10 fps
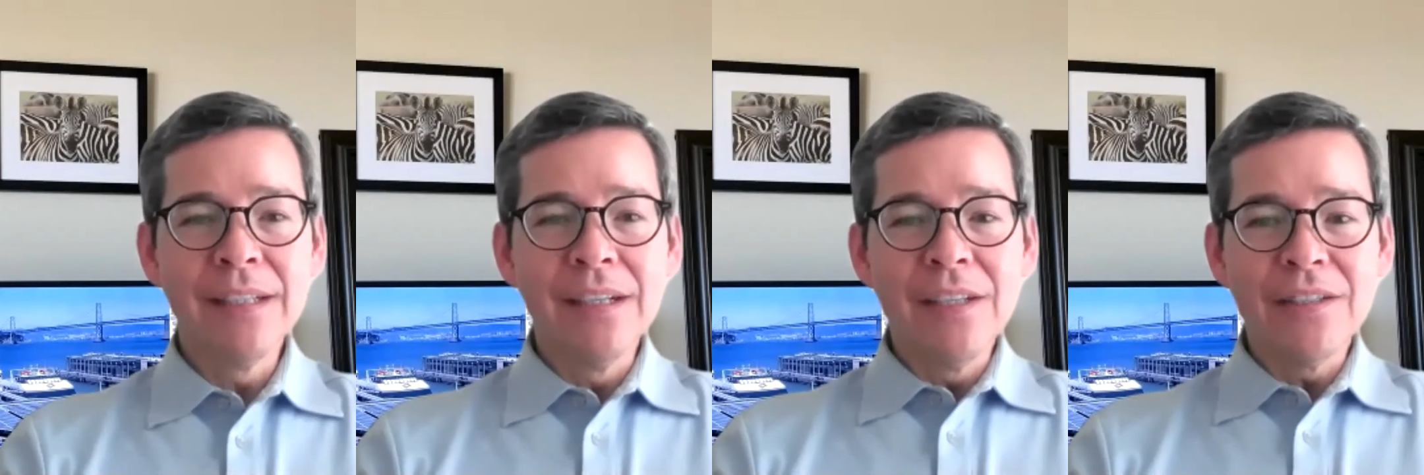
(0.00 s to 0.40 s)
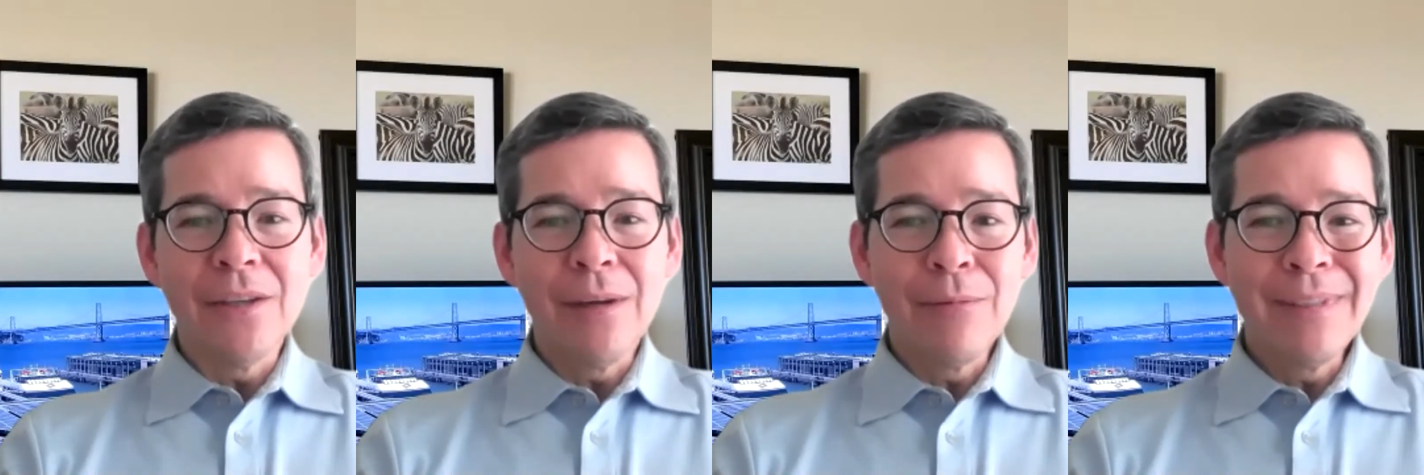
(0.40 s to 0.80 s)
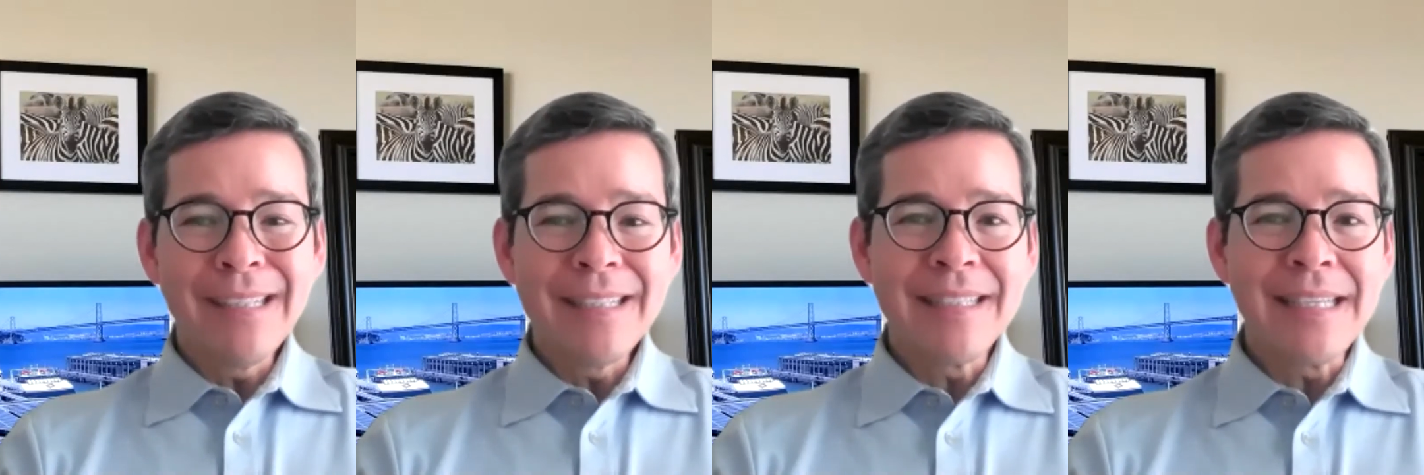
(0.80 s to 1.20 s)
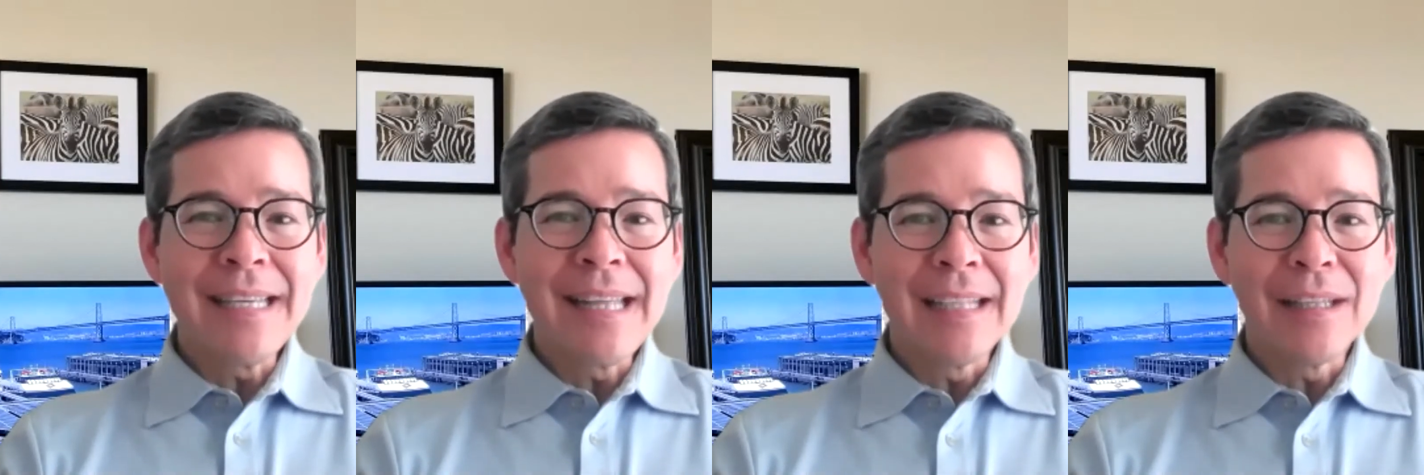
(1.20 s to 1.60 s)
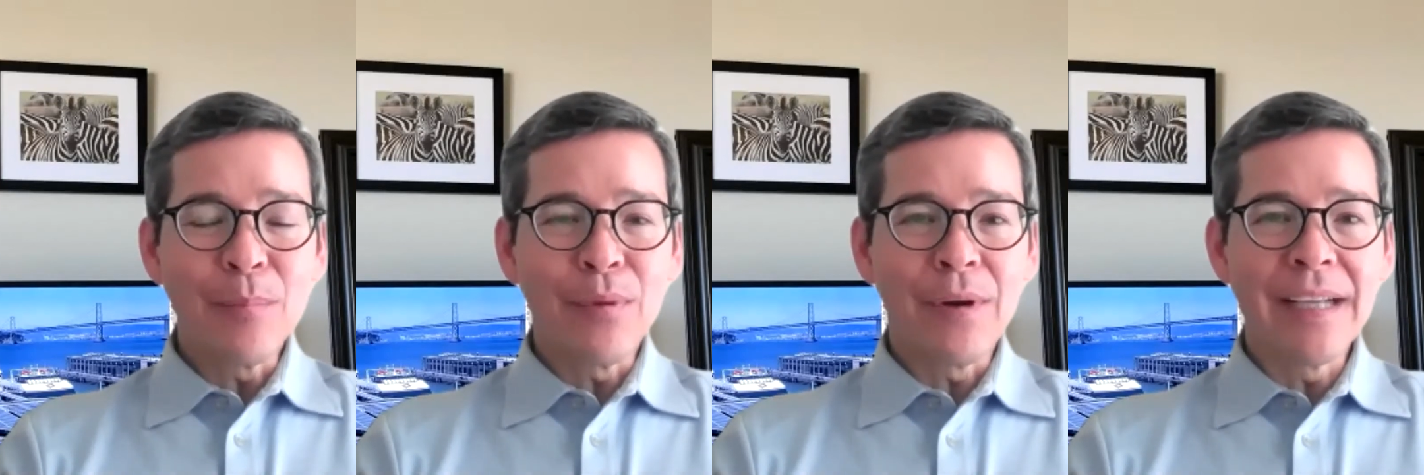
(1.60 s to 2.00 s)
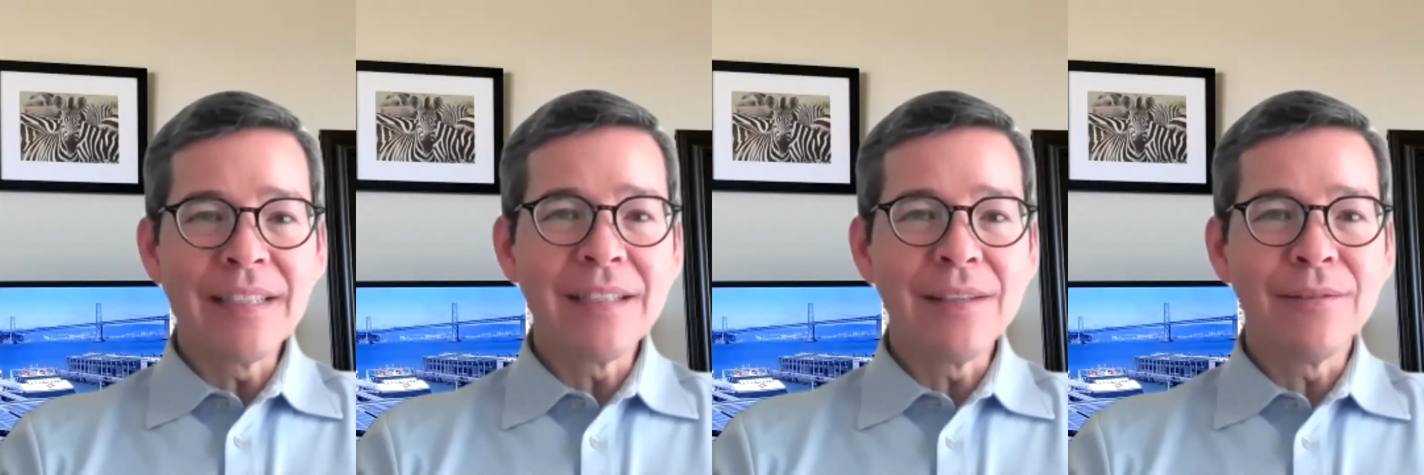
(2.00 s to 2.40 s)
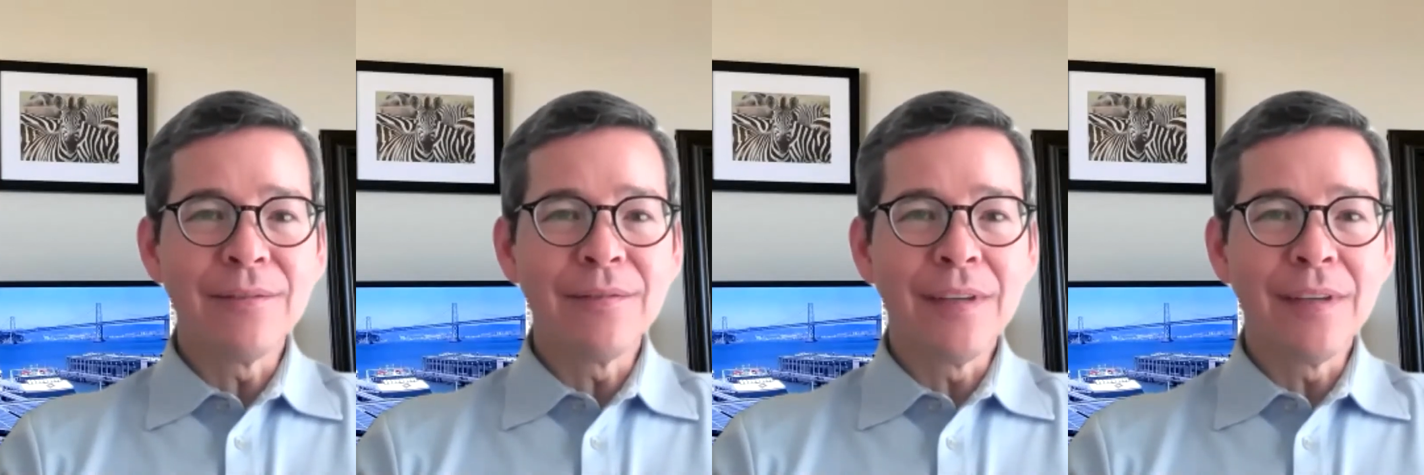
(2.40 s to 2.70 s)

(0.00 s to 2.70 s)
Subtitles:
So I really see that the price of